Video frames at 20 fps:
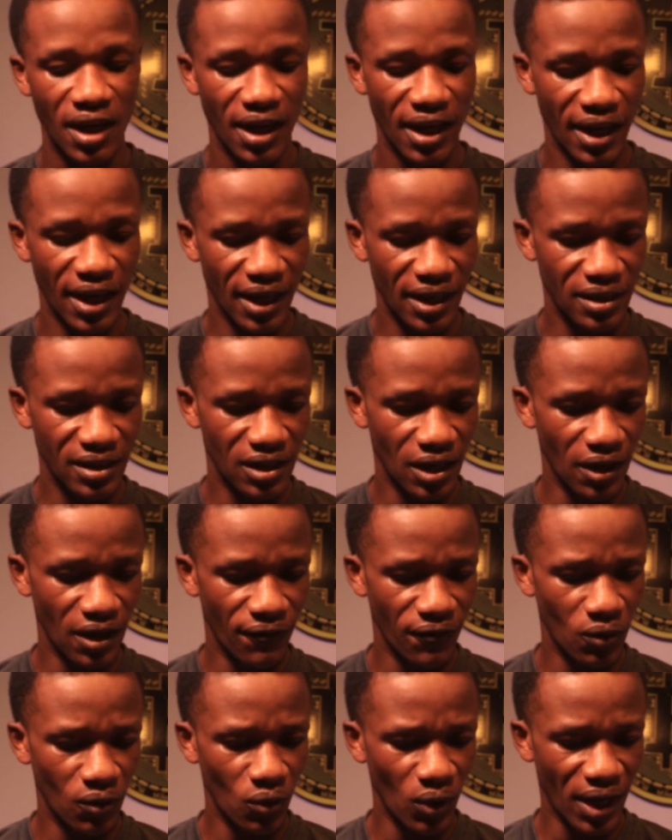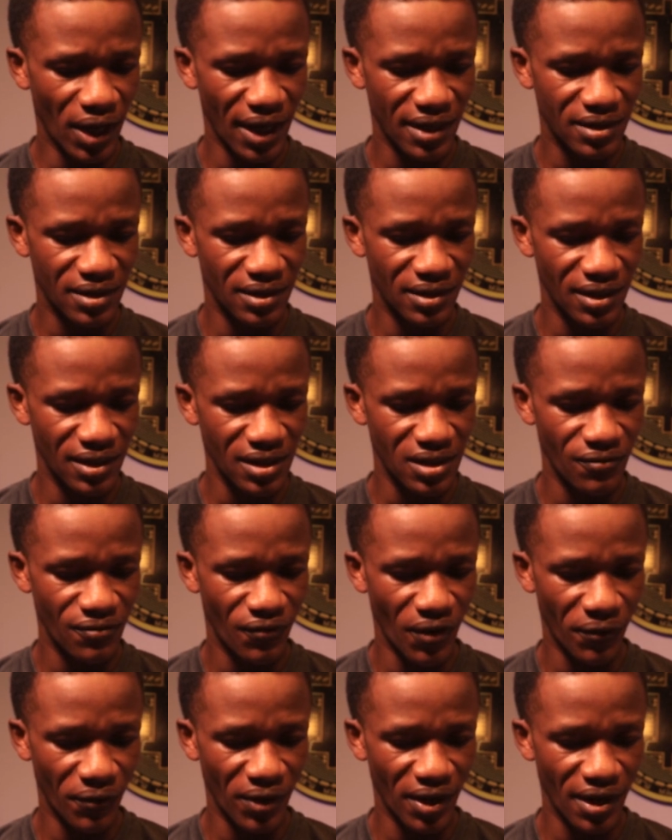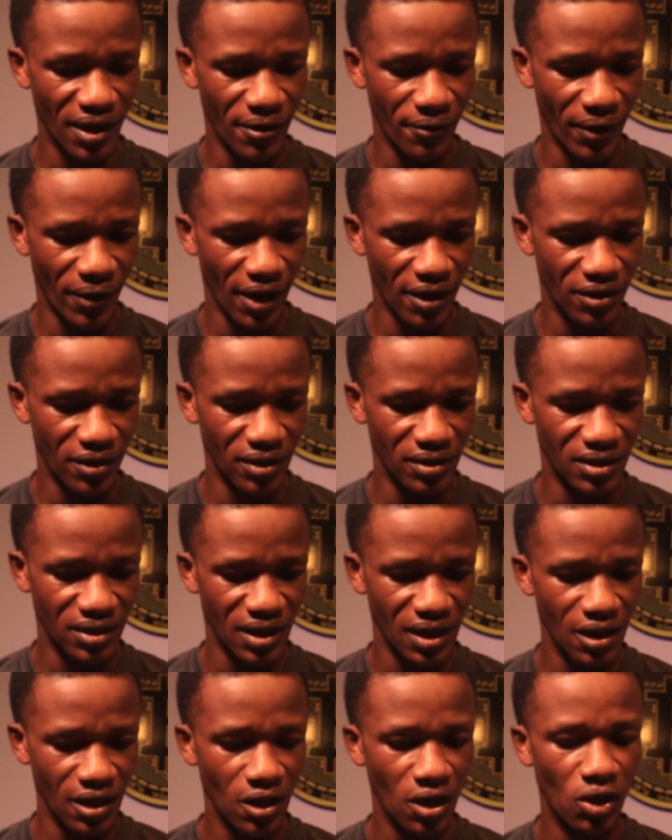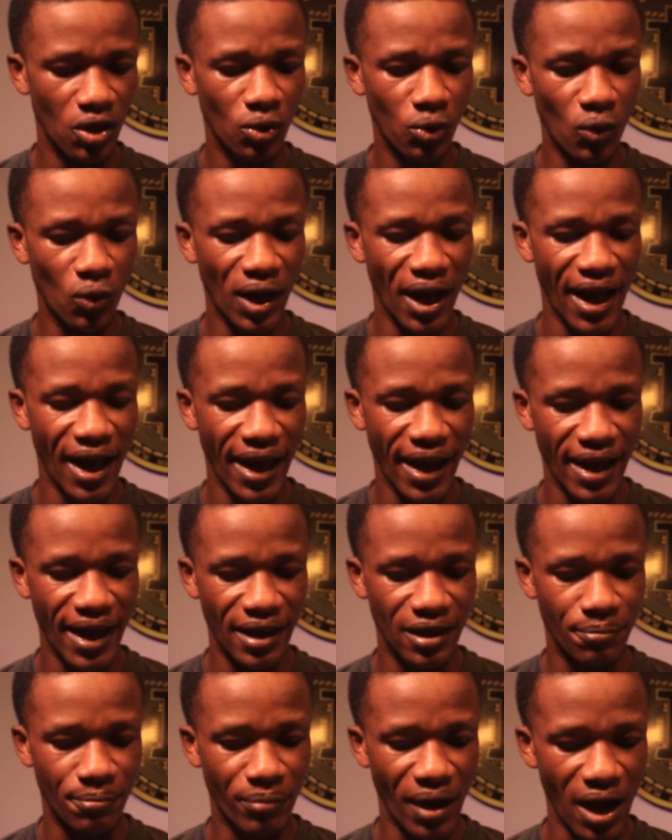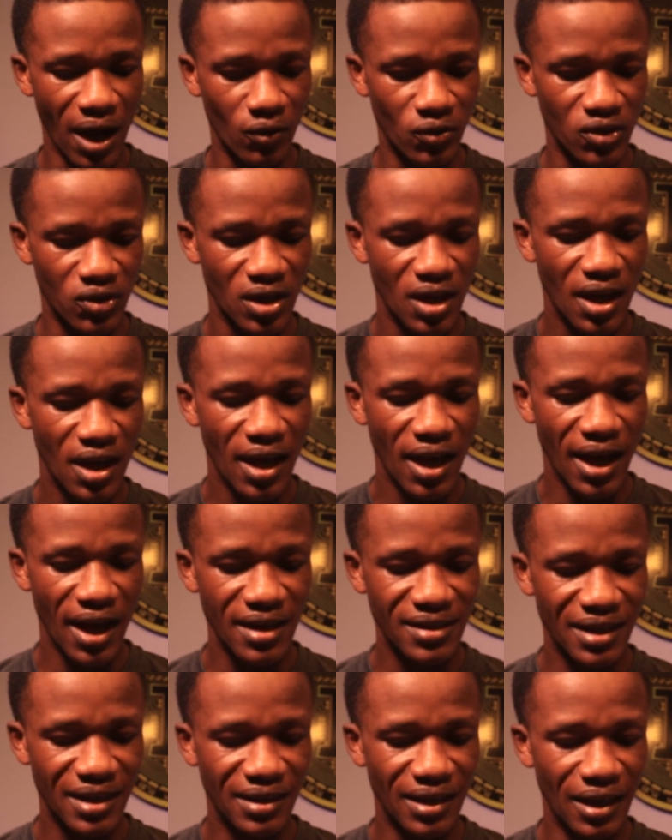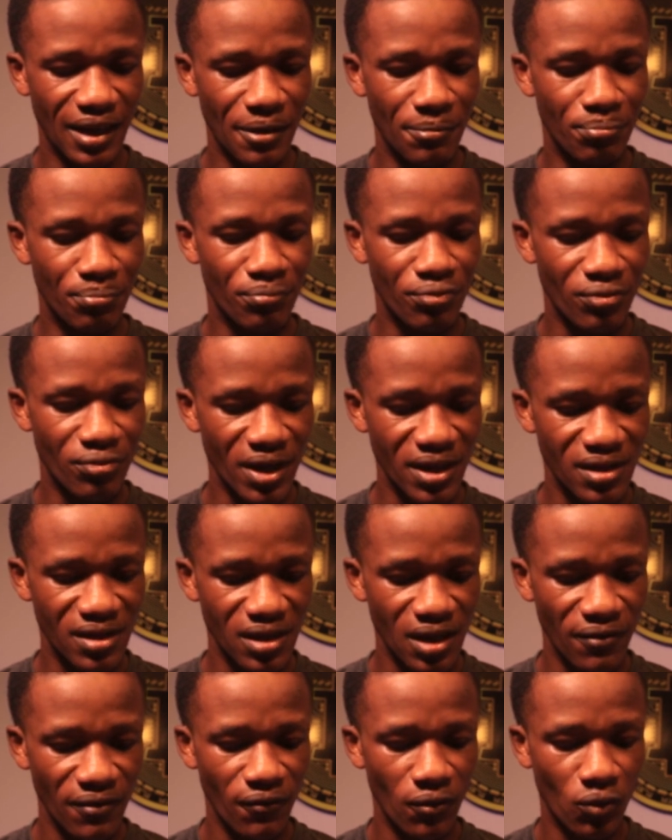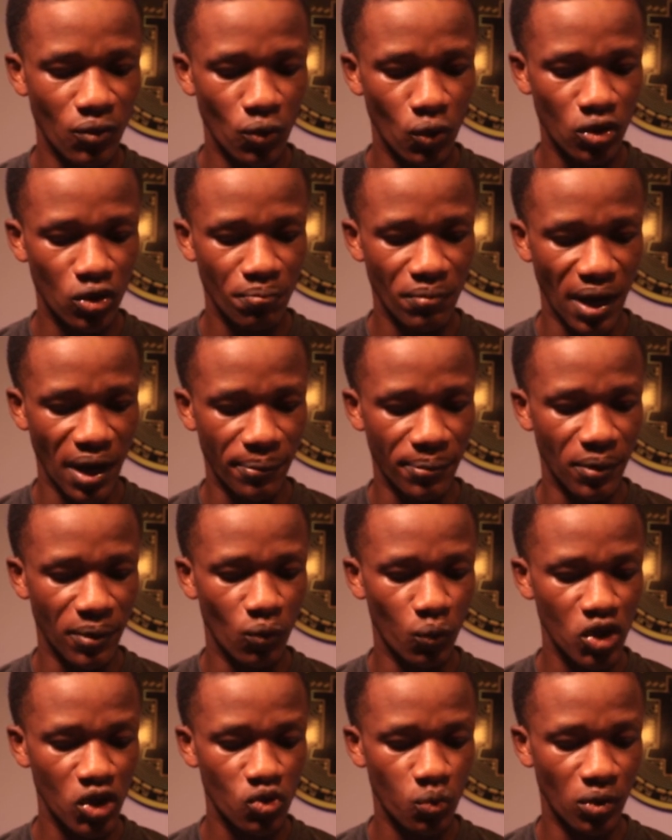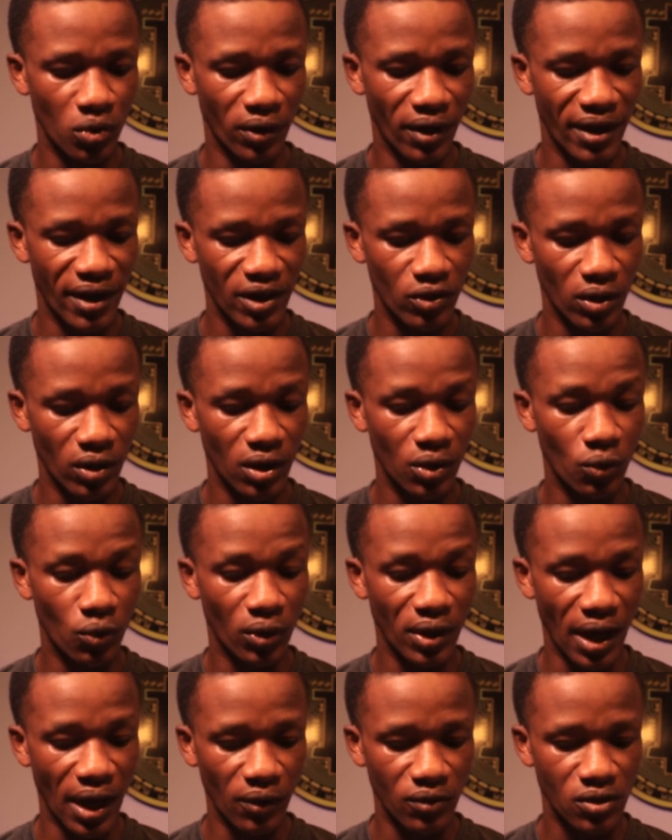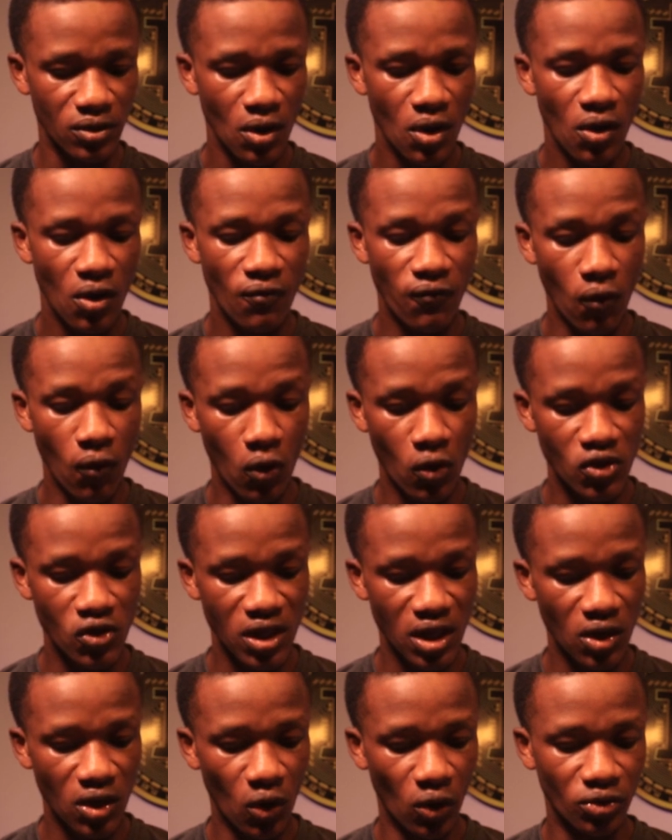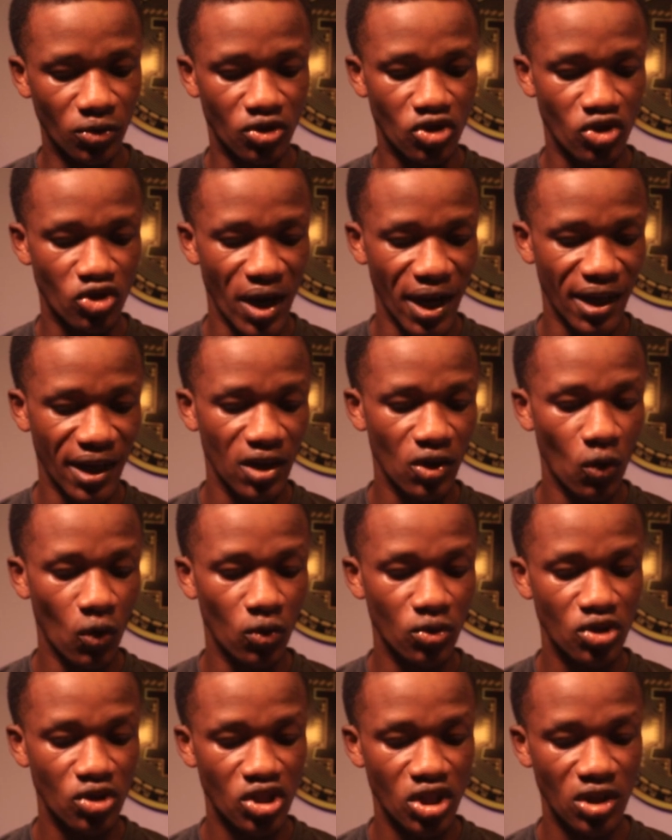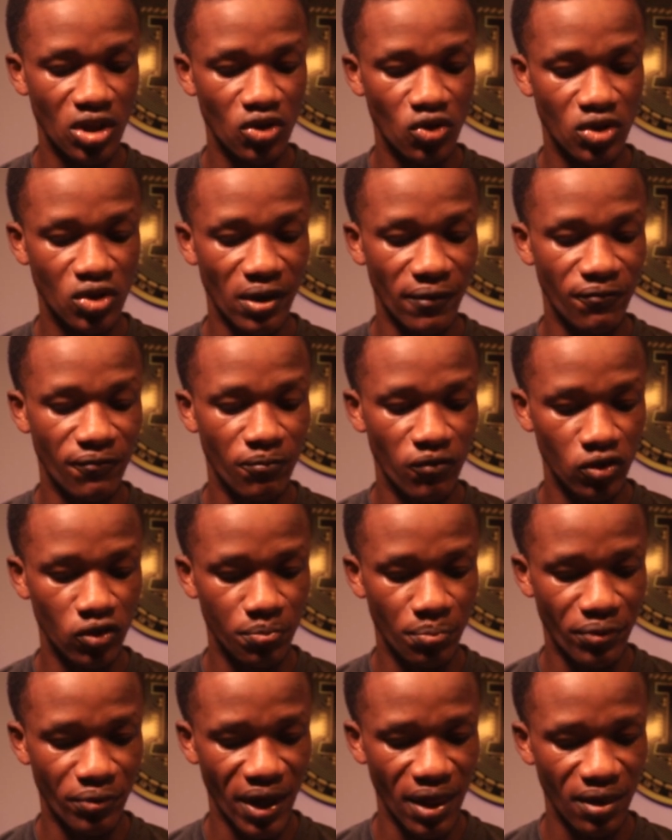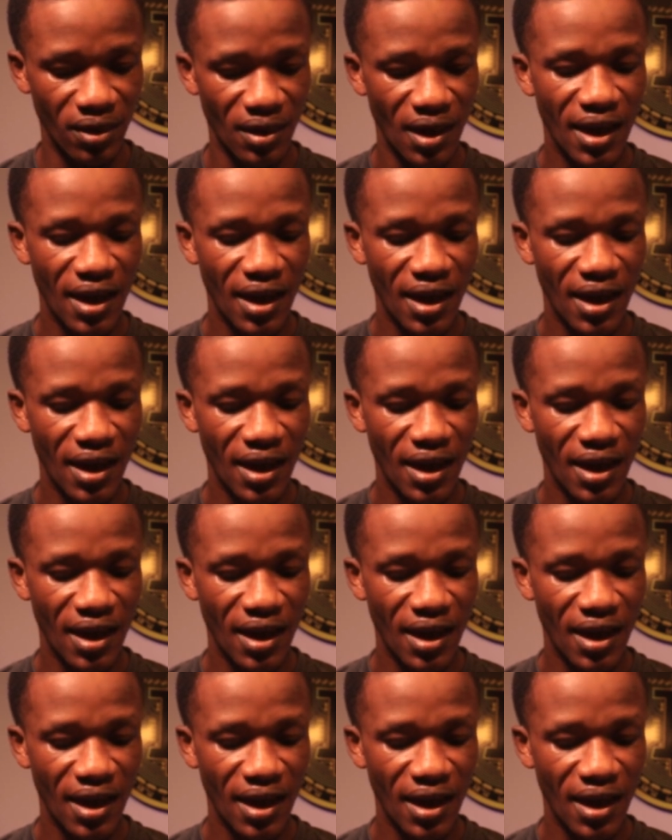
And if you look at this very area, you see, look ahead, PAWS has an impressive roadmap which will gradually roll out, focusing on tracking on-chain user footprint